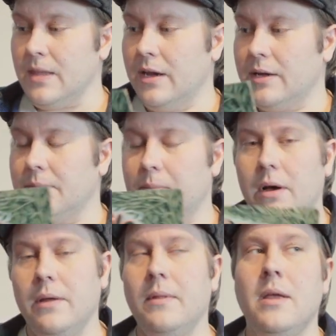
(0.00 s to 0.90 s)

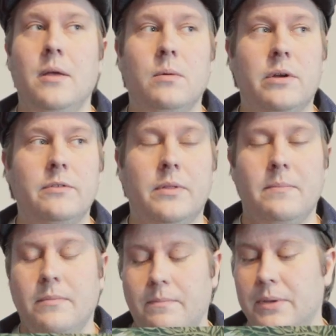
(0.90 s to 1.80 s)
One of the
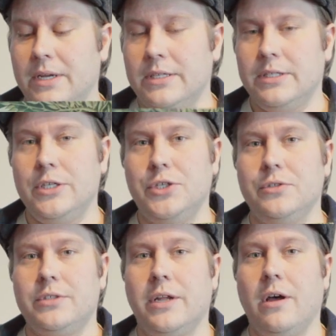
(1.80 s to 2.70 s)
biggest
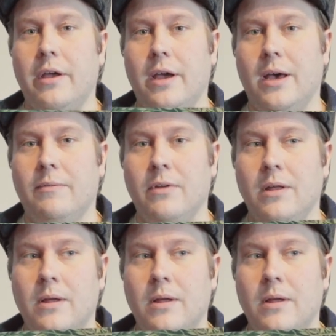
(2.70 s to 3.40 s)
issues that I have